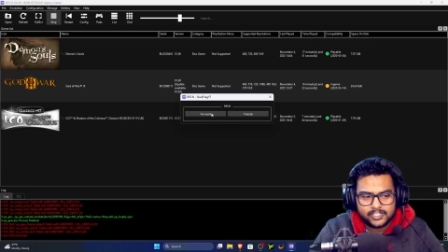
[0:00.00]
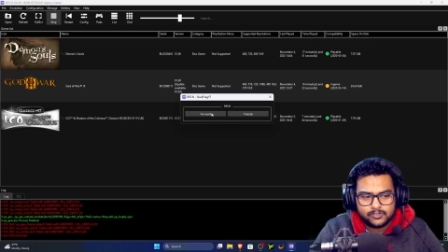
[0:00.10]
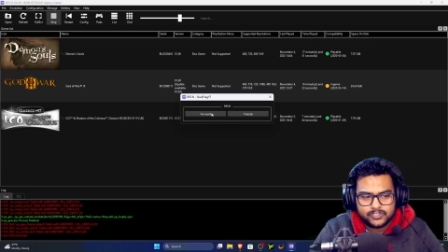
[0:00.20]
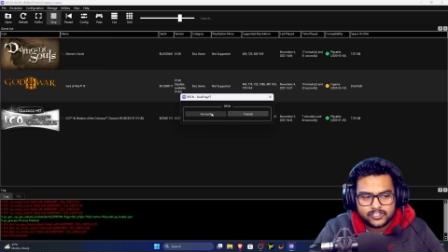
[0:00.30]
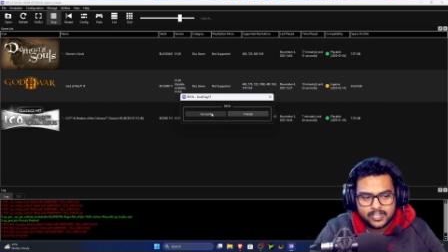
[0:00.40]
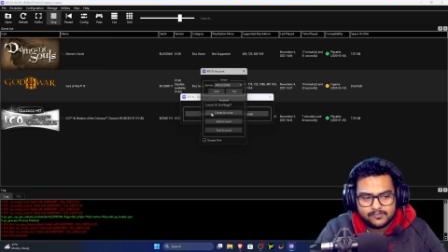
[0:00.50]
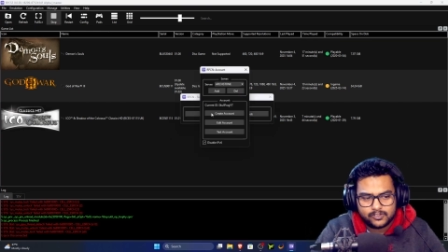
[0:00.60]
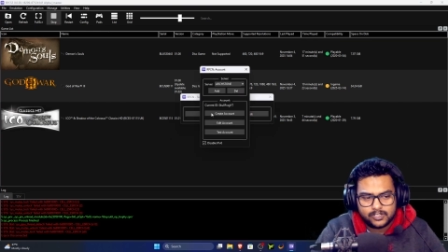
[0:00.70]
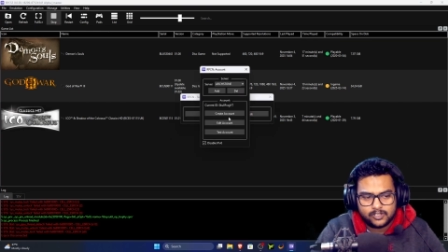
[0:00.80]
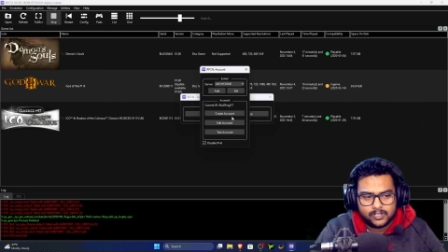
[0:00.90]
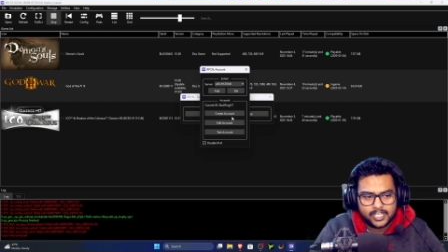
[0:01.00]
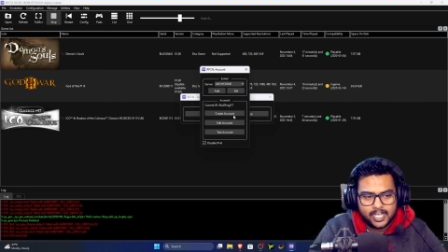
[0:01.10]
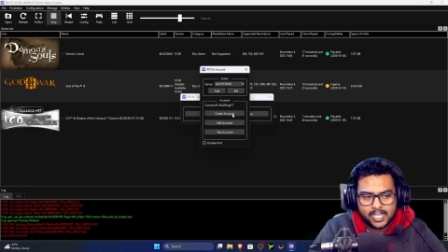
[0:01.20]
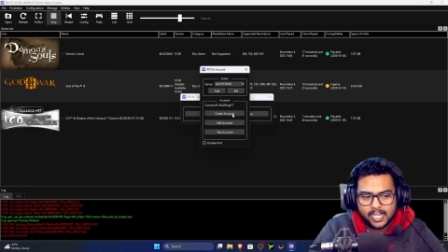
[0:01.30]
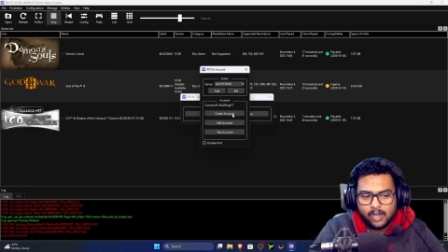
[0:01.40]
You just have to click on like
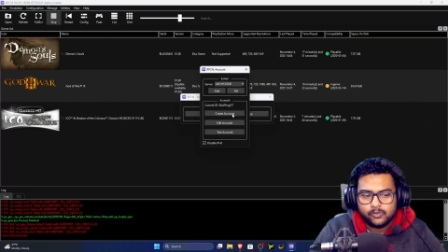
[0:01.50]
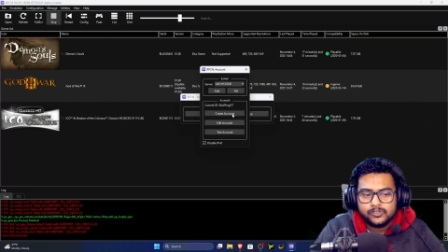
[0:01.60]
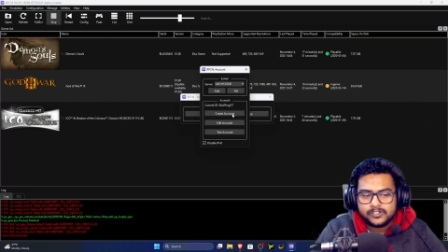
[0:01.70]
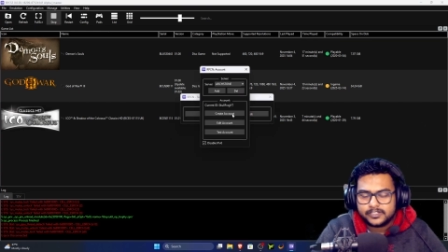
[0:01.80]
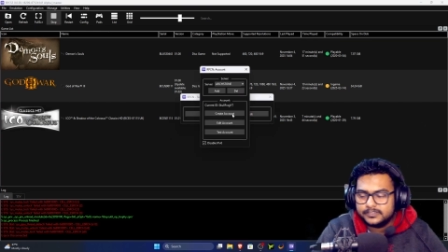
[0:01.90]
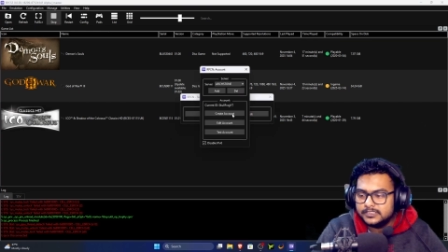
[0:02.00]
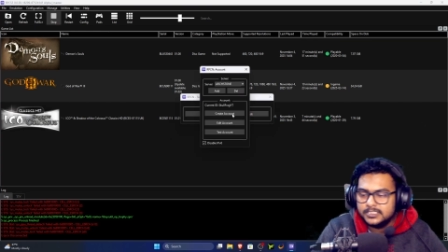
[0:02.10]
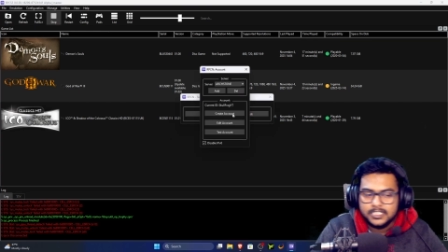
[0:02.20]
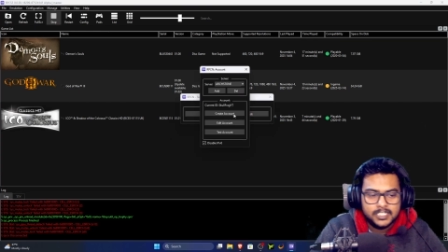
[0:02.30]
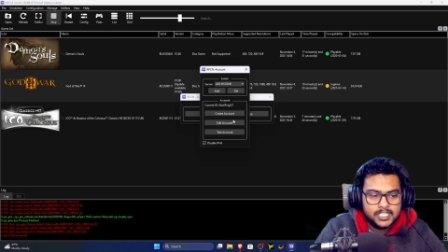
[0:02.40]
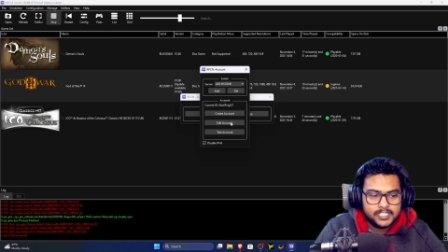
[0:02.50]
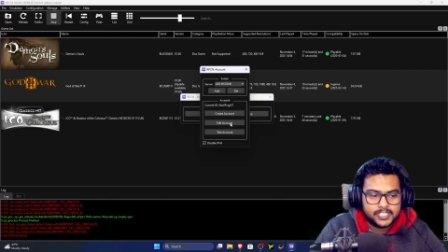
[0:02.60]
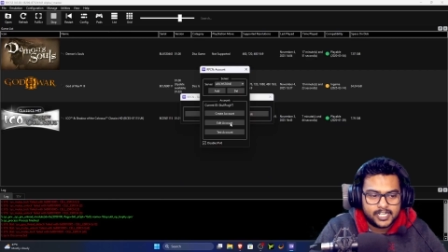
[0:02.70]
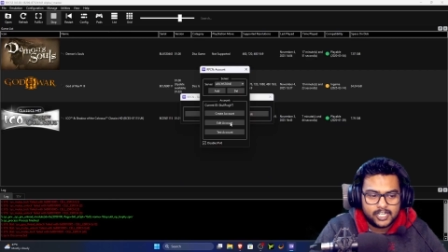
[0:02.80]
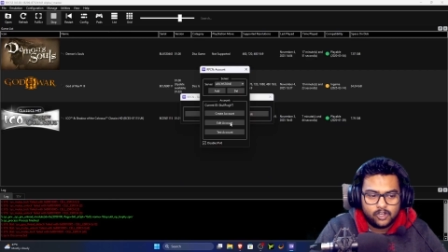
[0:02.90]
account,
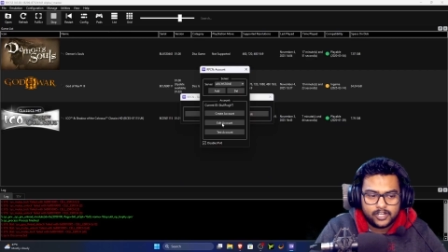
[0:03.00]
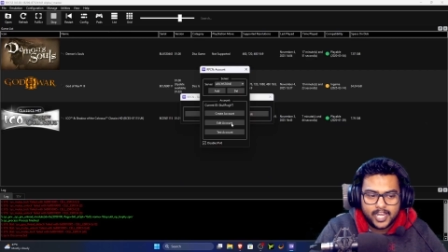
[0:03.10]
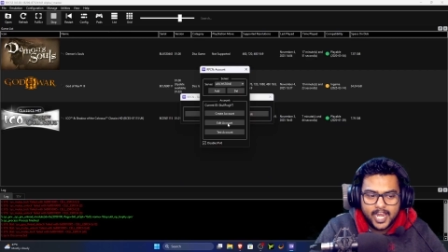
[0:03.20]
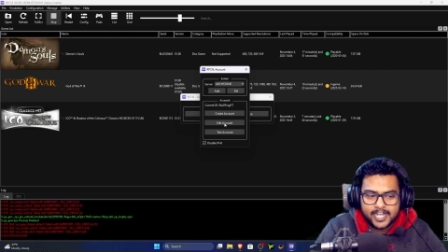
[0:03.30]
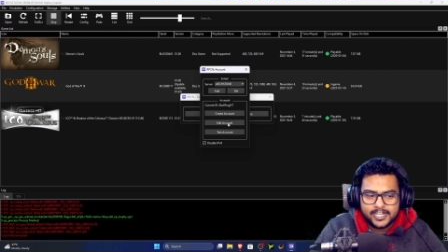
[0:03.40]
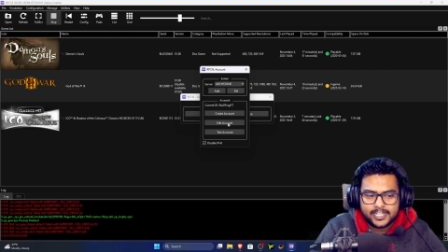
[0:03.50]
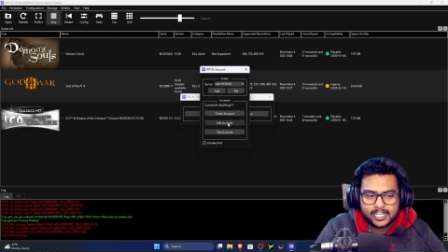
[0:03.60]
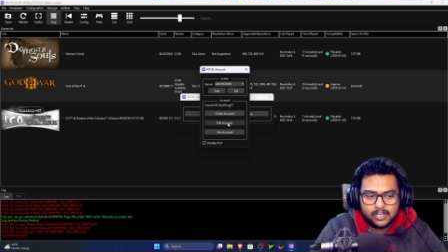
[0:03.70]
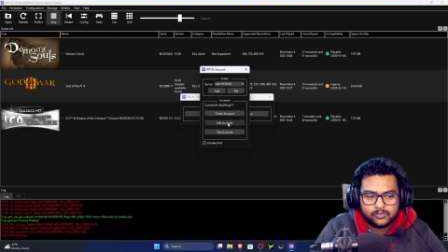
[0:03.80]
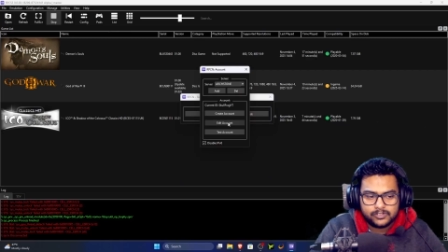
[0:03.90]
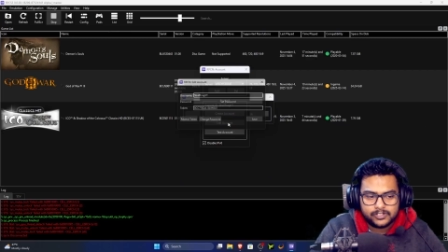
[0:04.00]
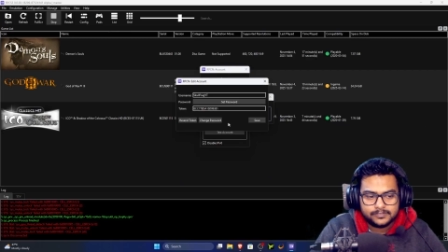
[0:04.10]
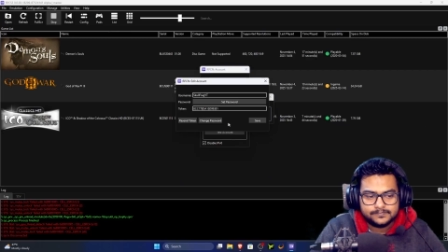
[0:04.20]
then click on edit account,